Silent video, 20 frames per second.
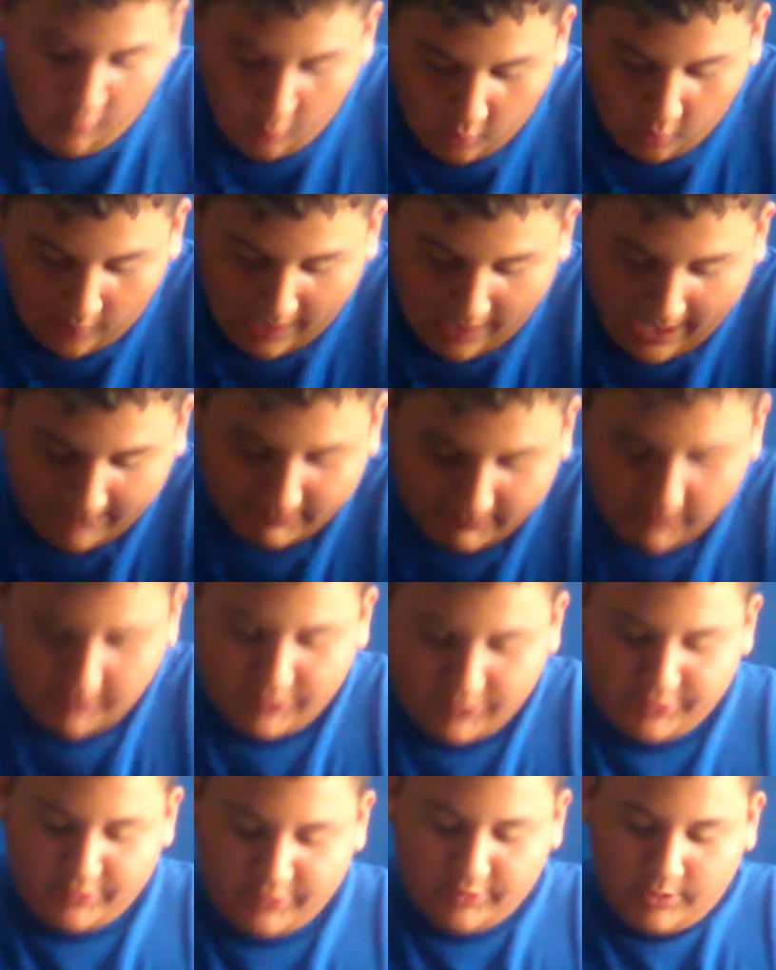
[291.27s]
what happened
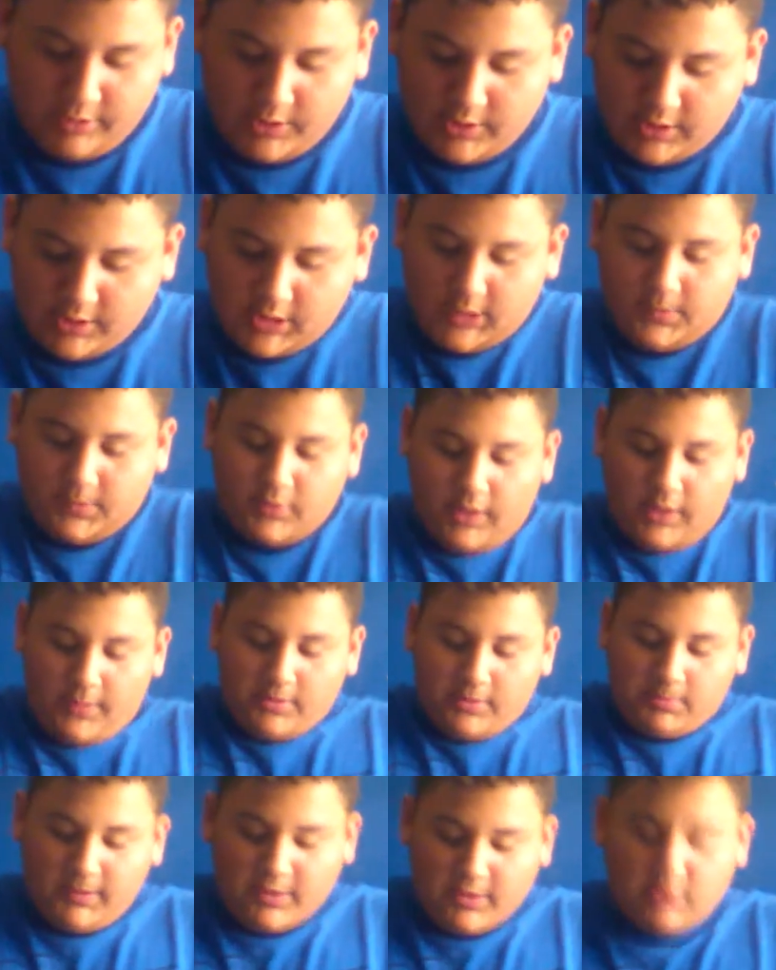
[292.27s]
with your 200 subscriber
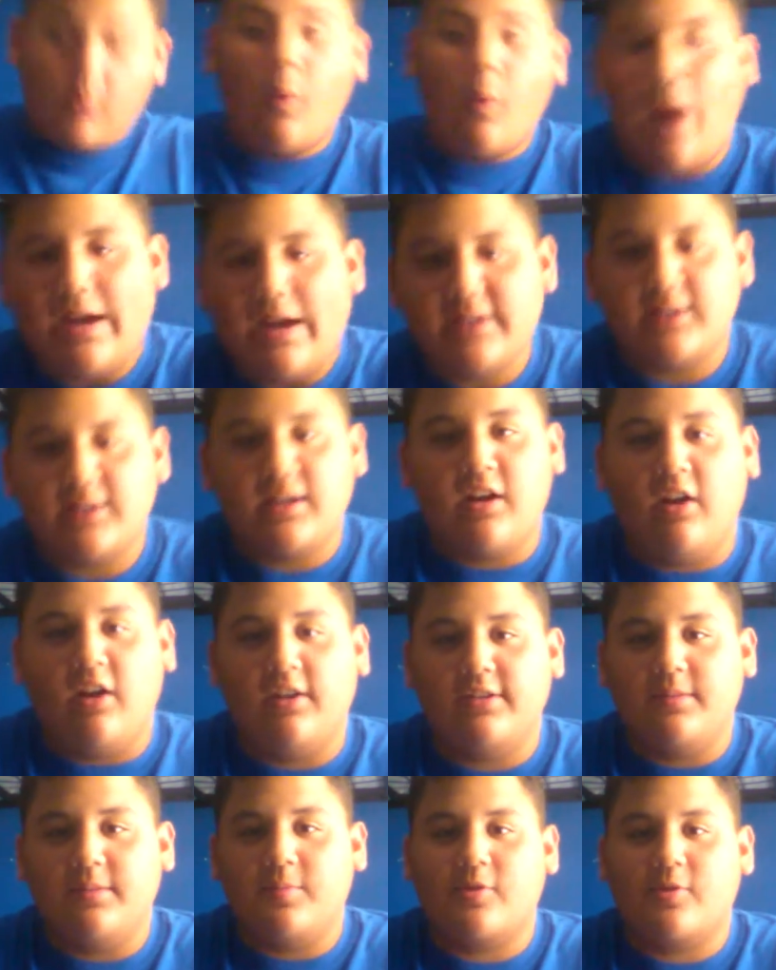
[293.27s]
special? Why did they
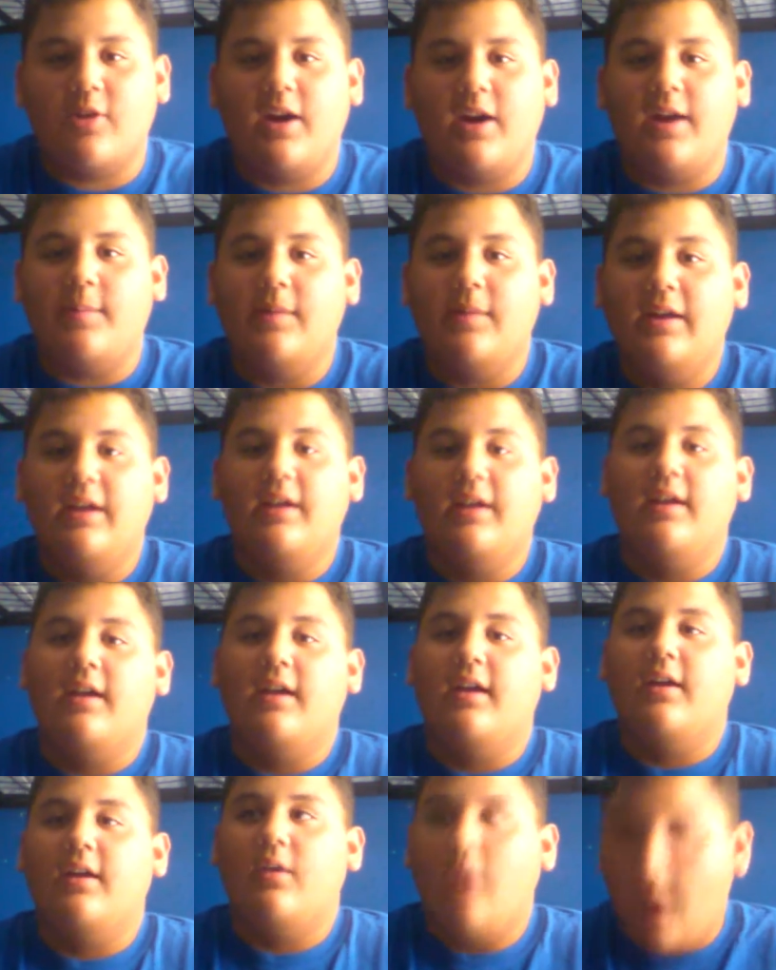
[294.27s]
all subscribe?
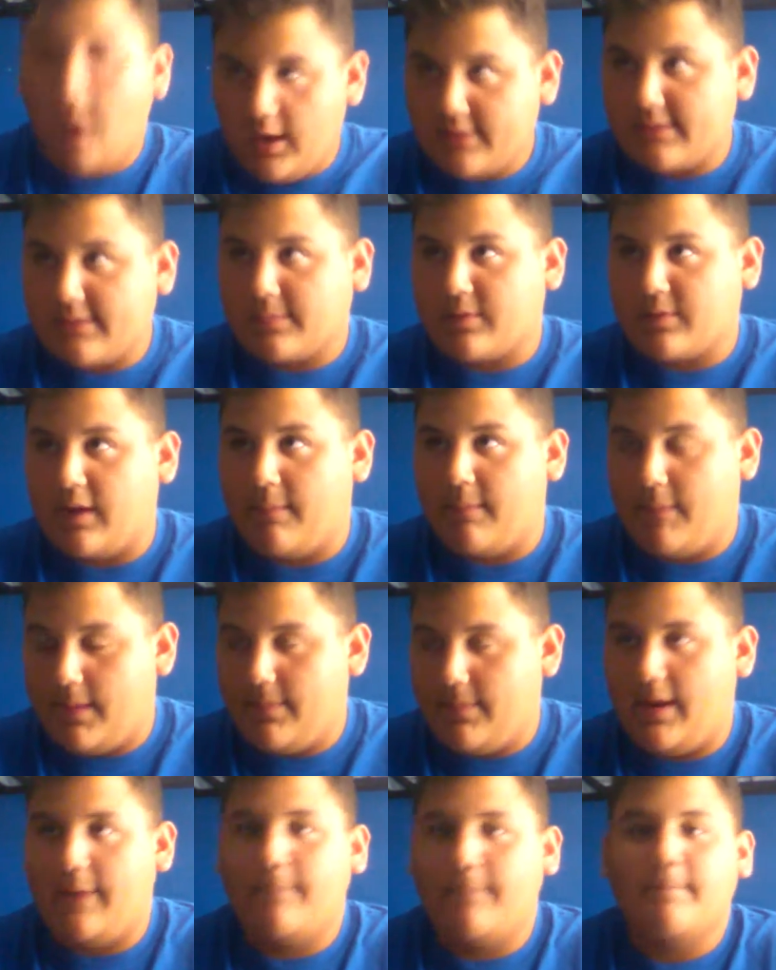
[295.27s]
Unsubscribe, my
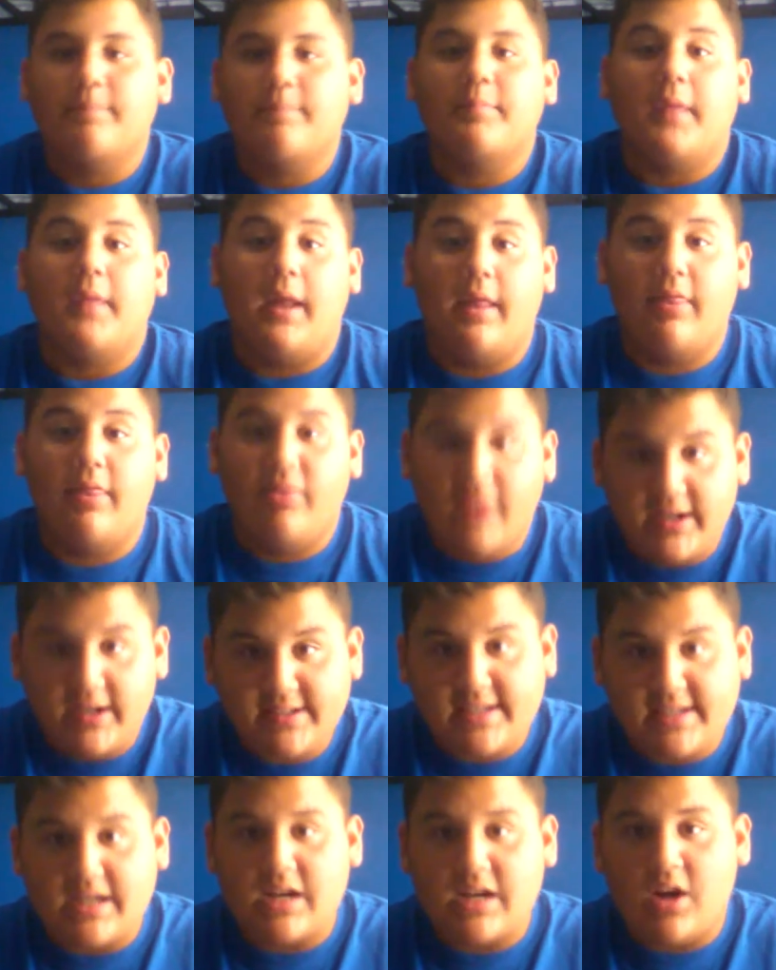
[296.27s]
bad. They
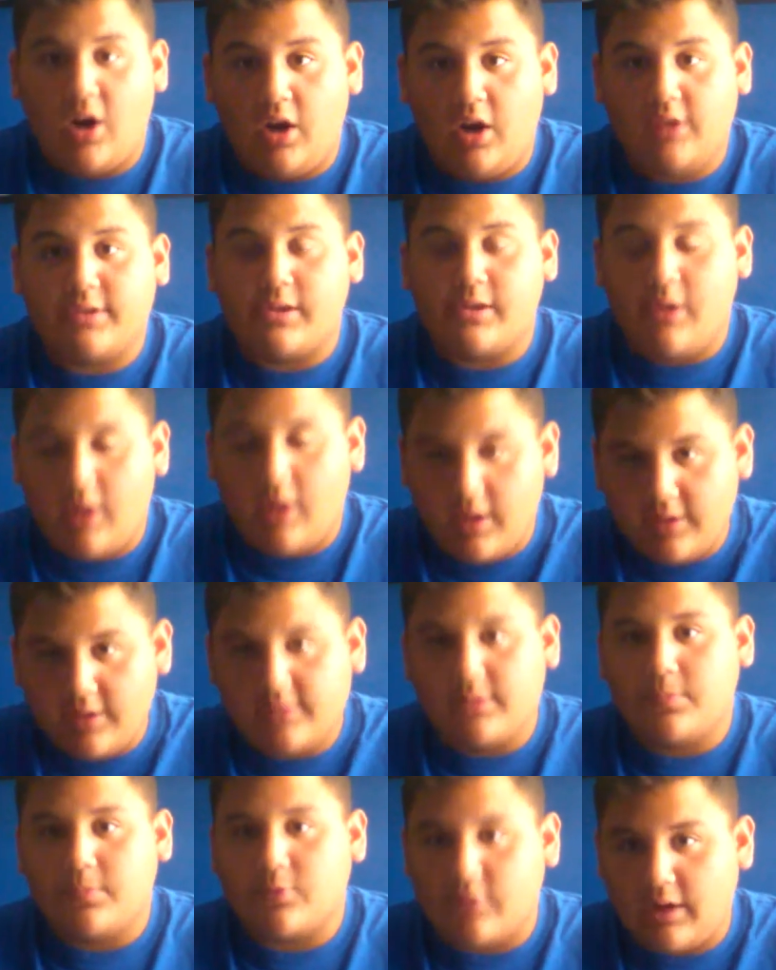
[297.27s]
didn't also
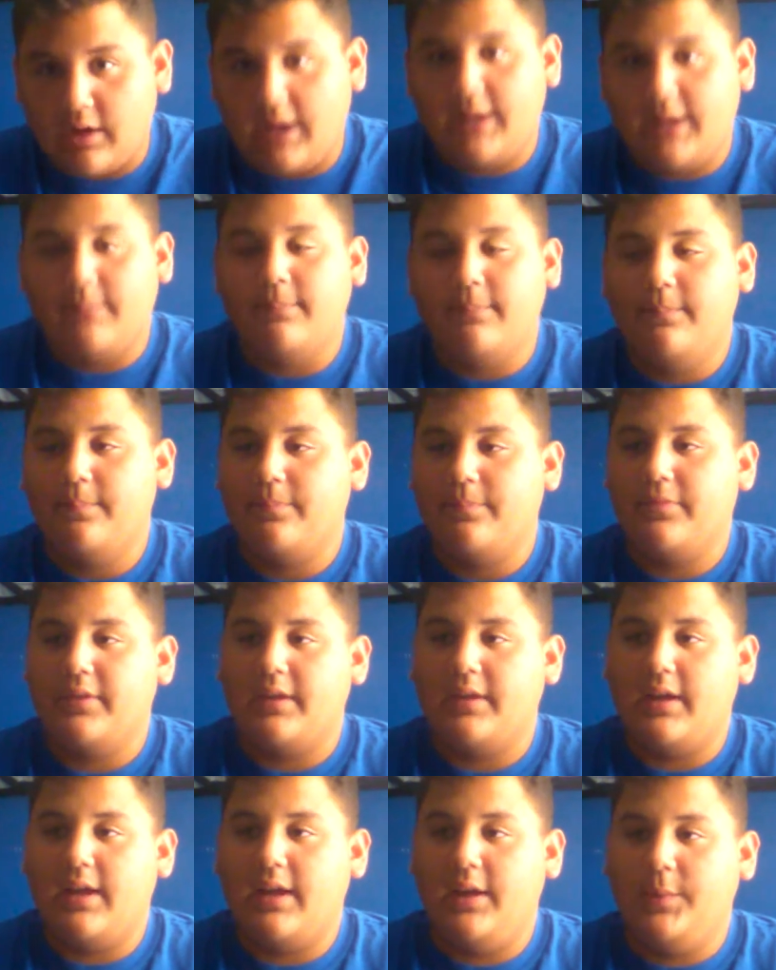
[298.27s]
unsubscribe.
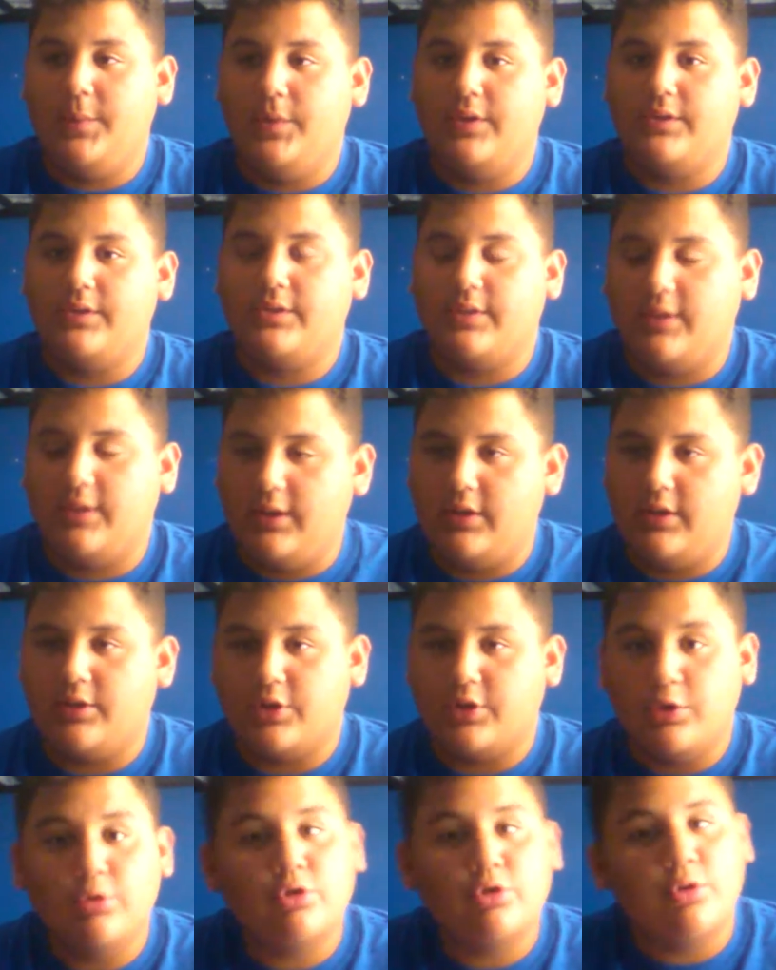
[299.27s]
It was the little
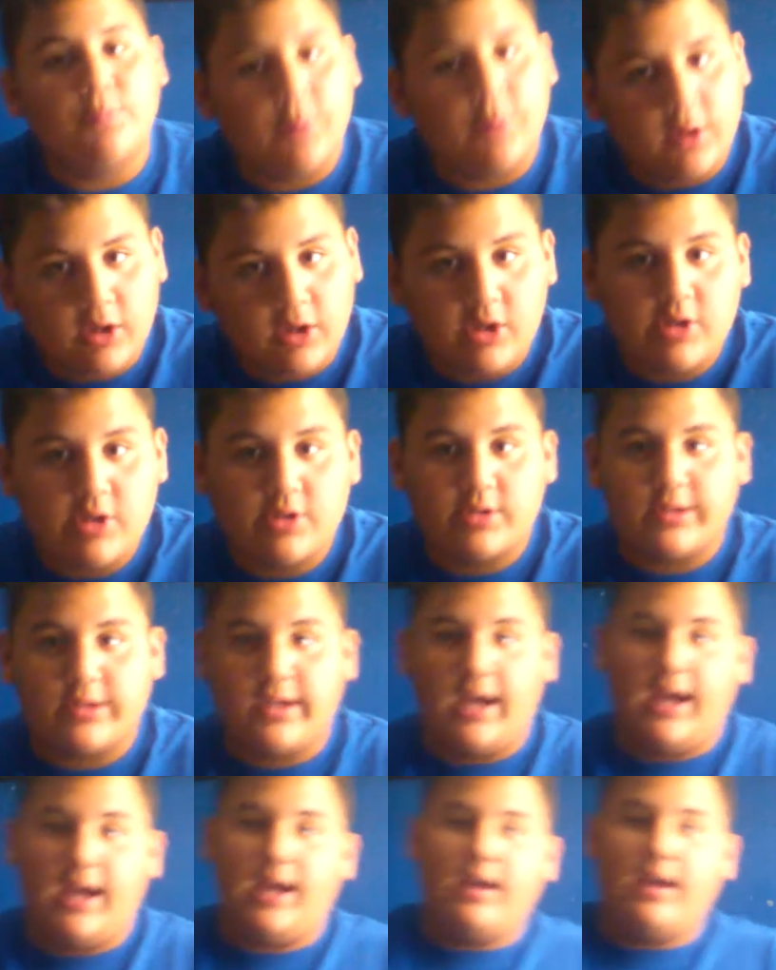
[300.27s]
YouTube purge
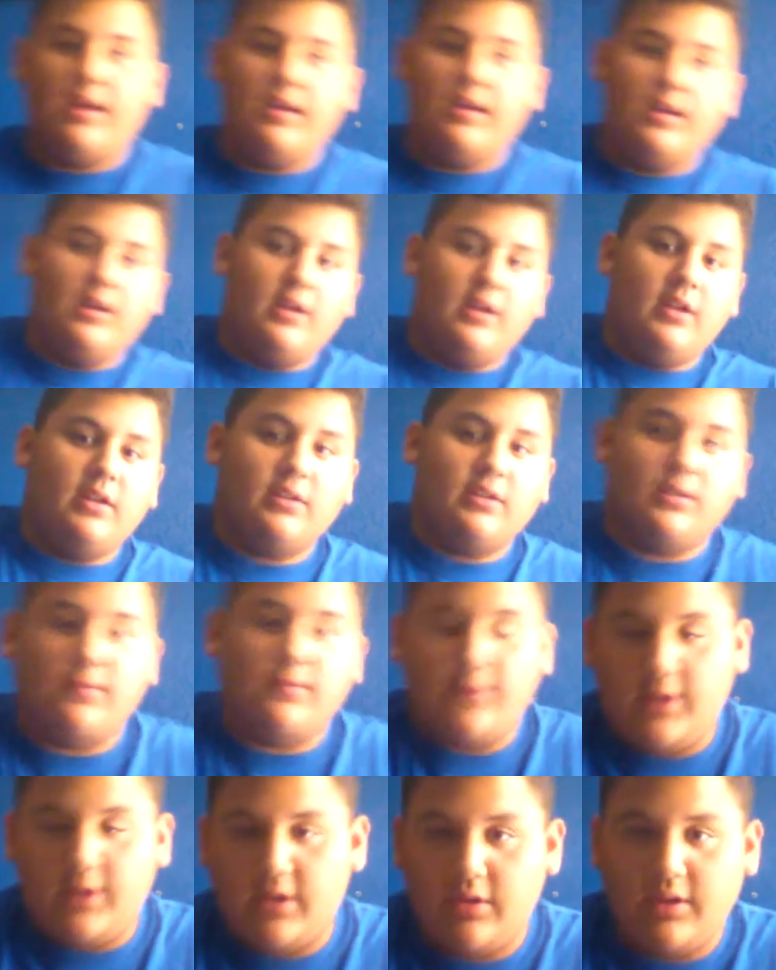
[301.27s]
that the
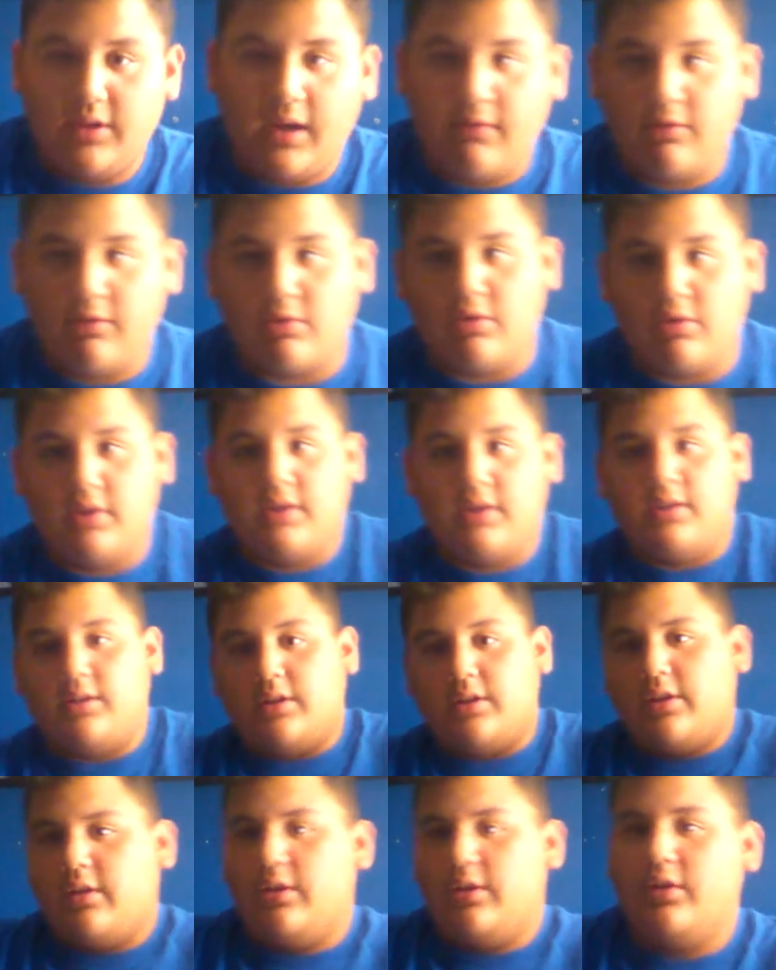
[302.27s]
video that I recorded,
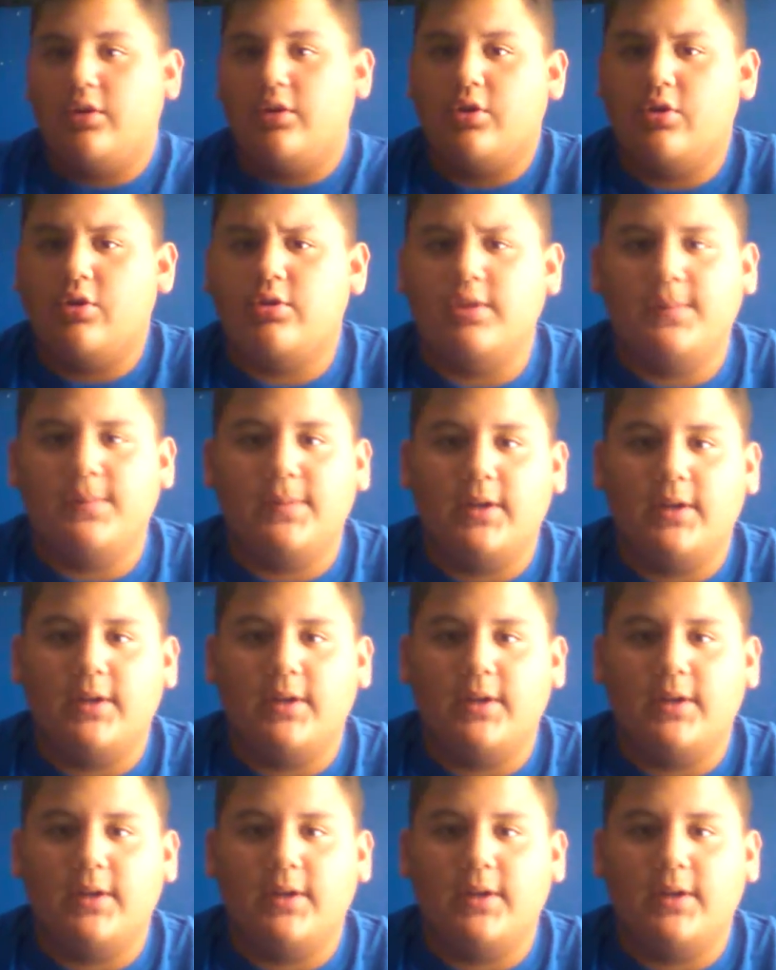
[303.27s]
the little YouTube